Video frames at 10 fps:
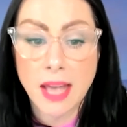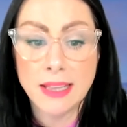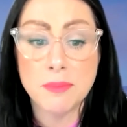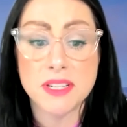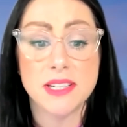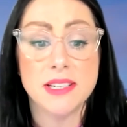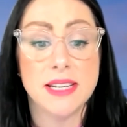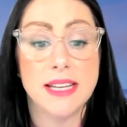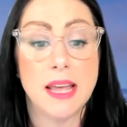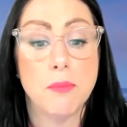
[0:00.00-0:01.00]
are limited
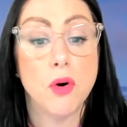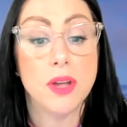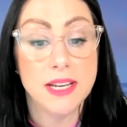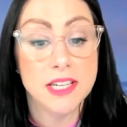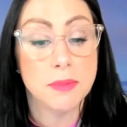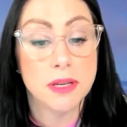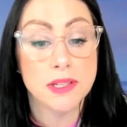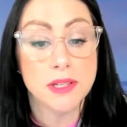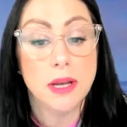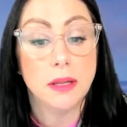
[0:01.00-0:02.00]
in their more intimate